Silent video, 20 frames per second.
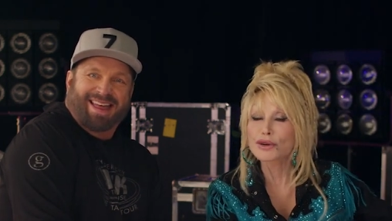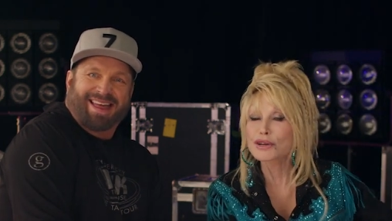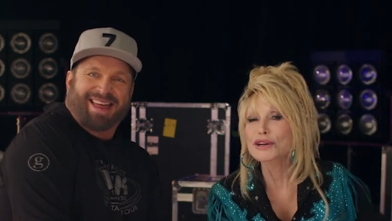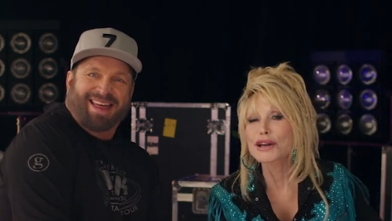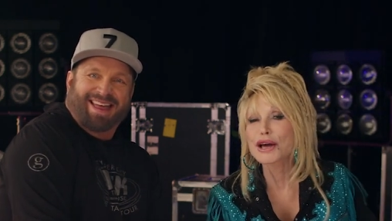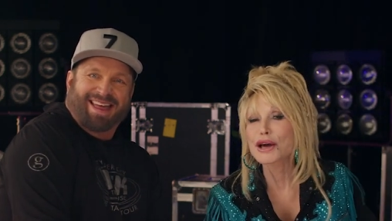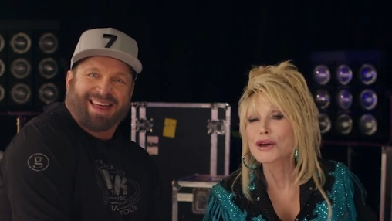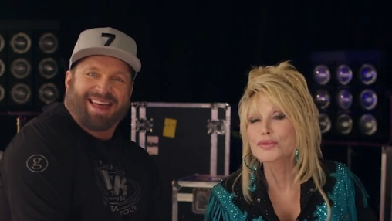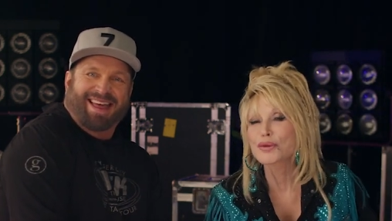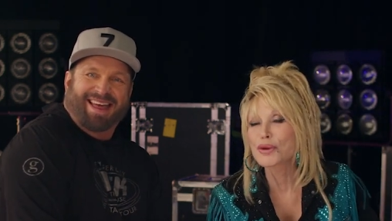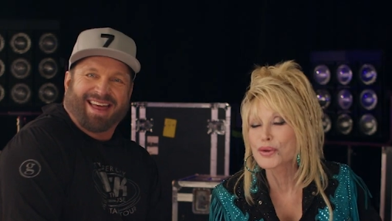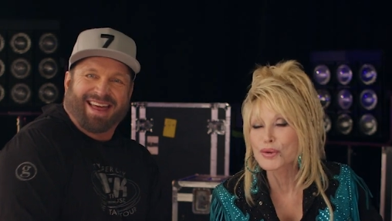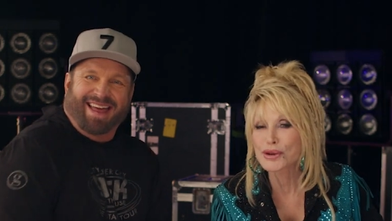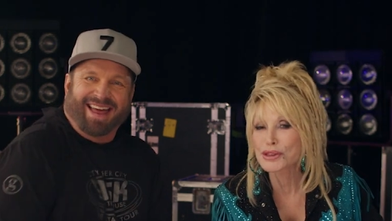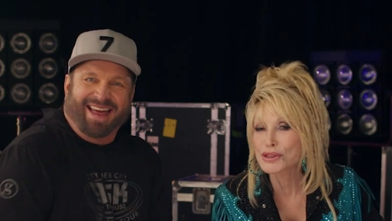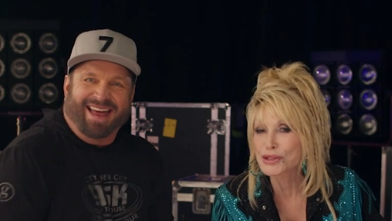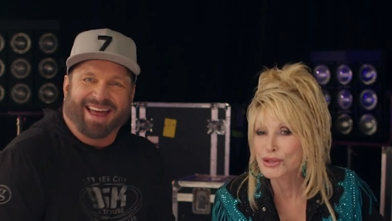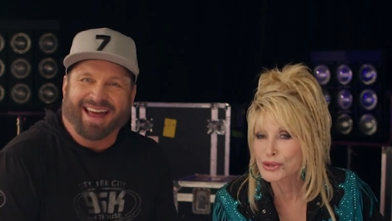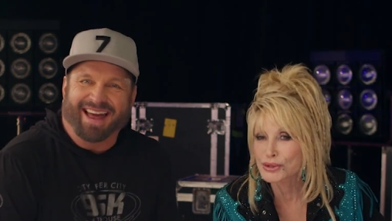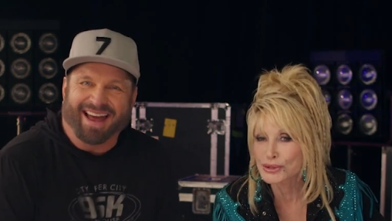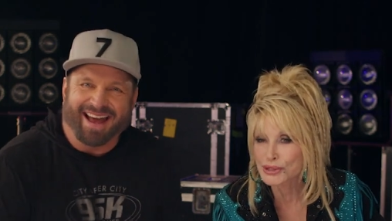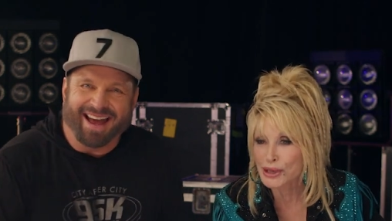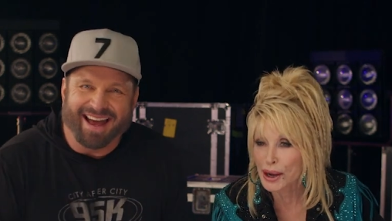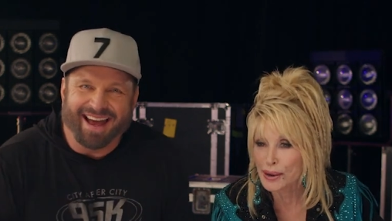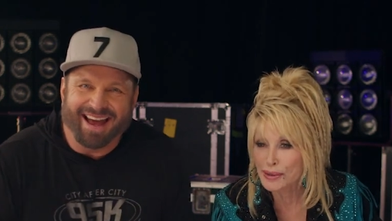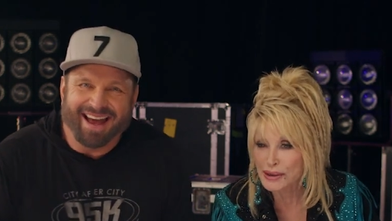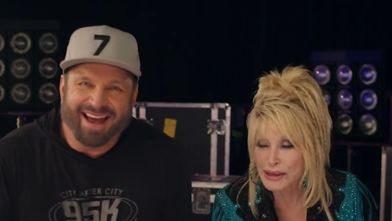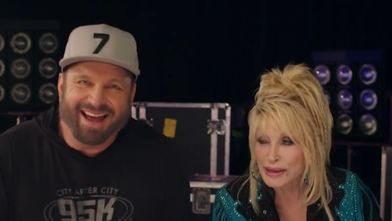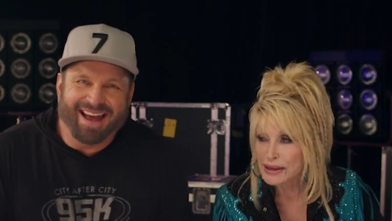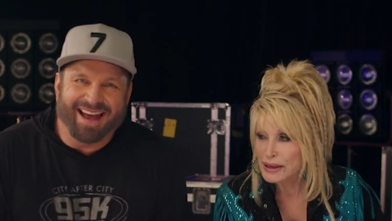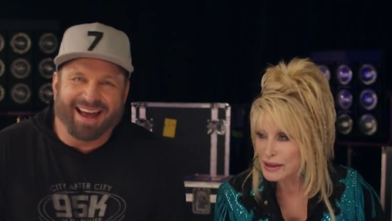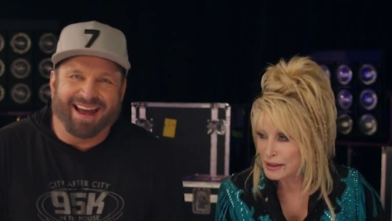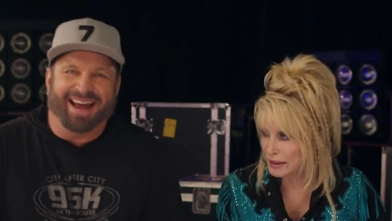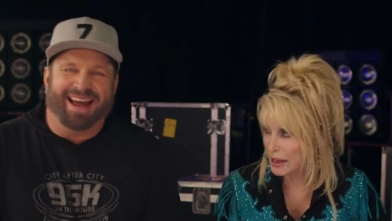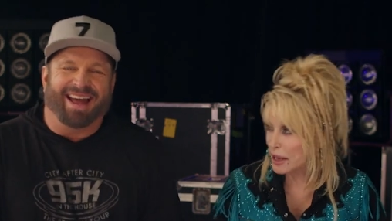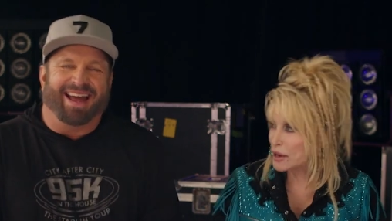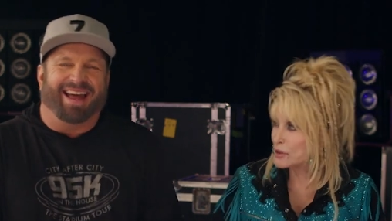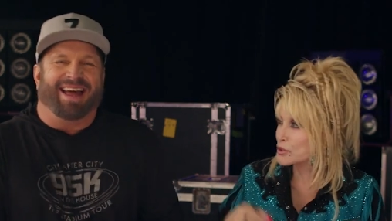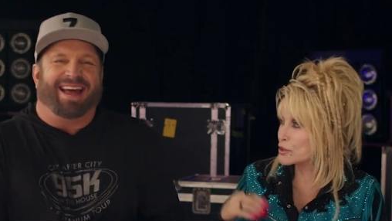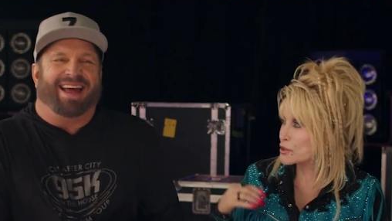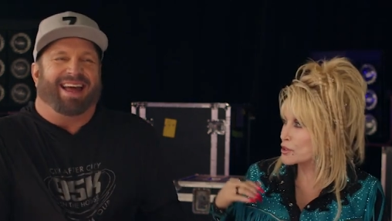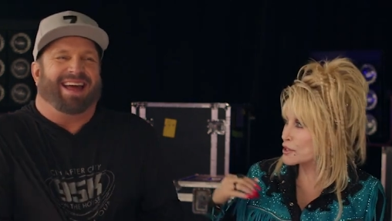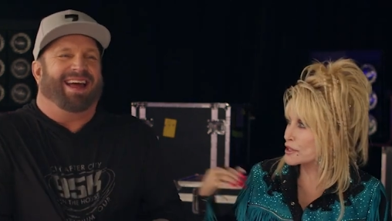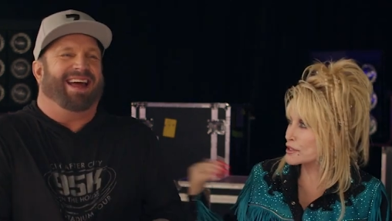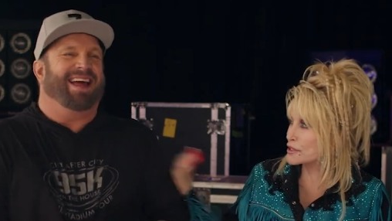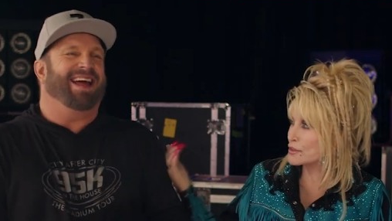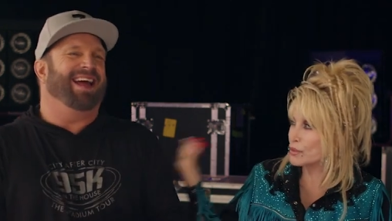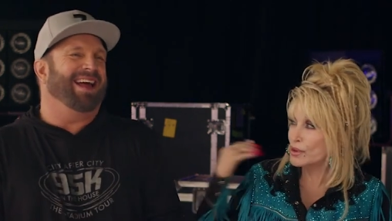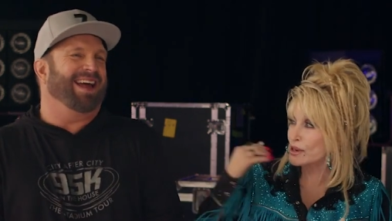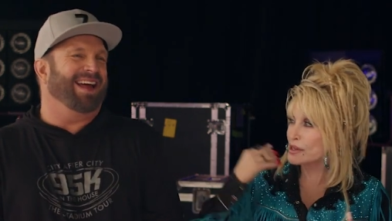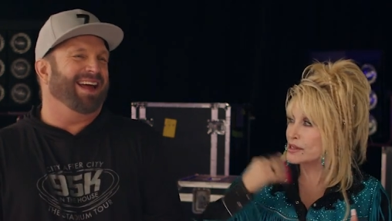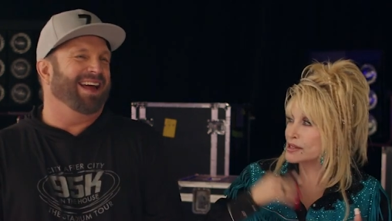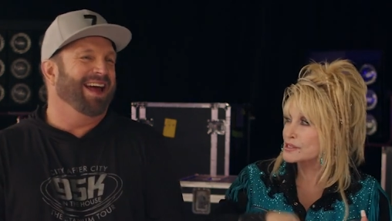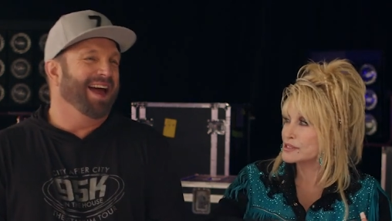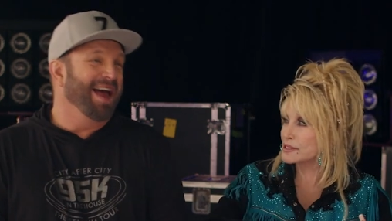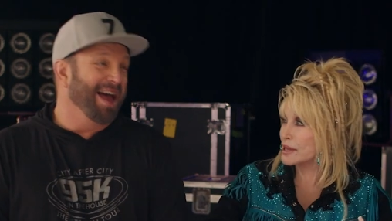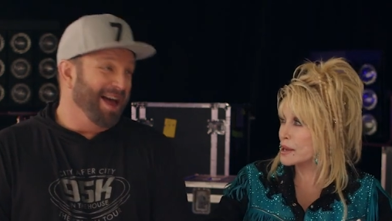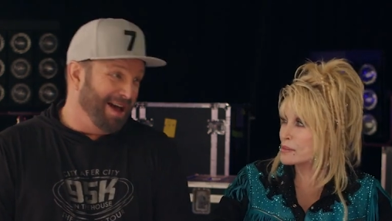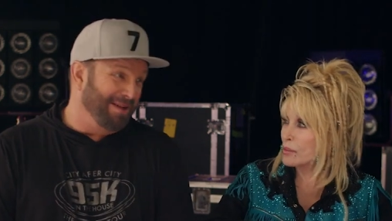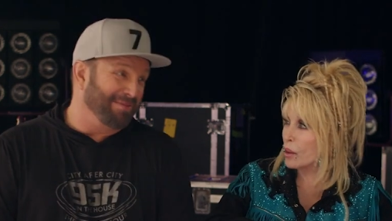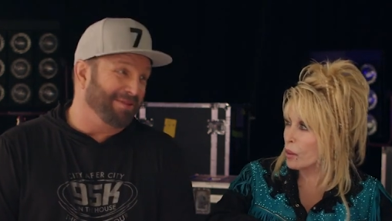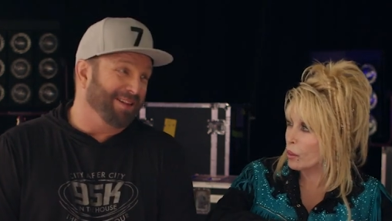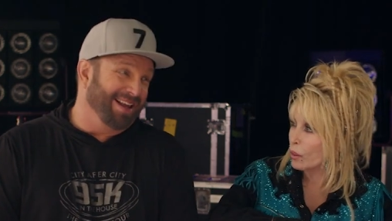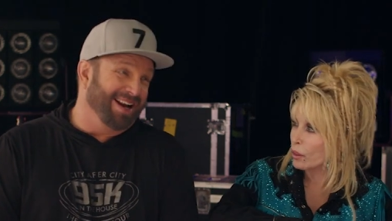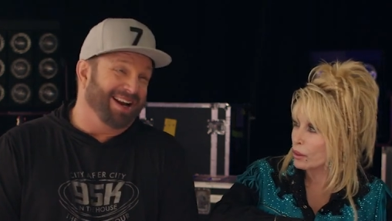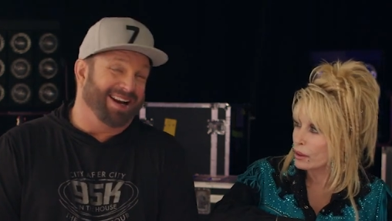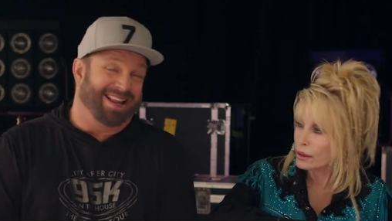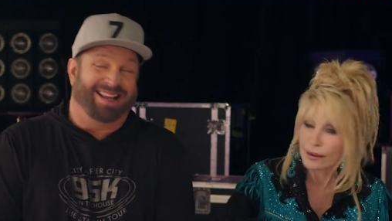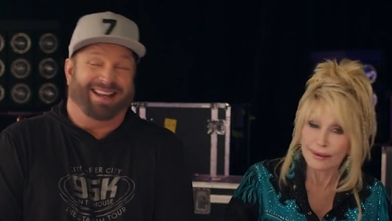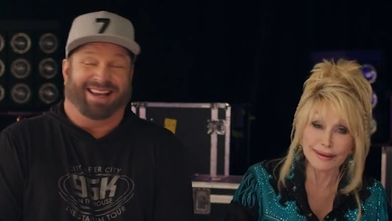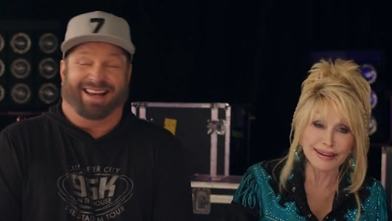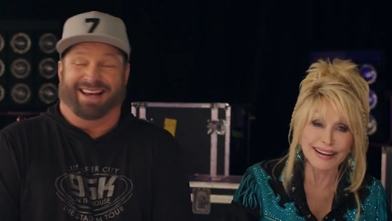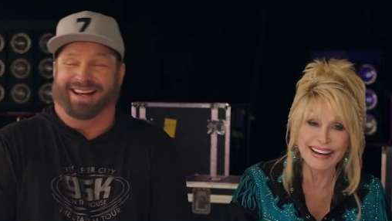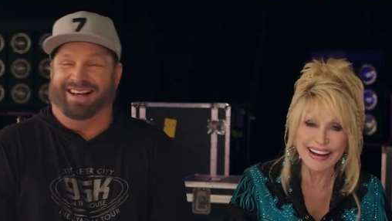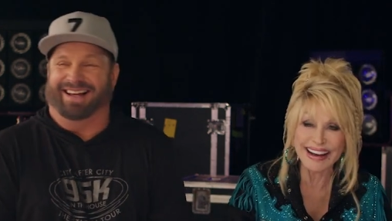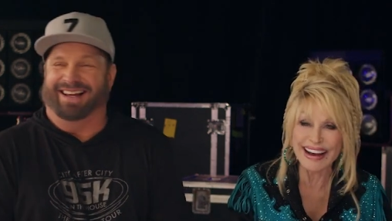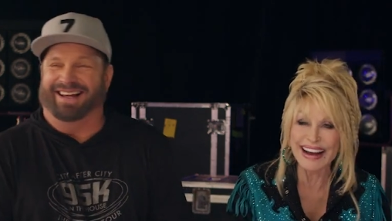Speaker 1: We're glad we're with you, Tommy. Glad you didn't. We didn't say I'm more. Glad, yeah.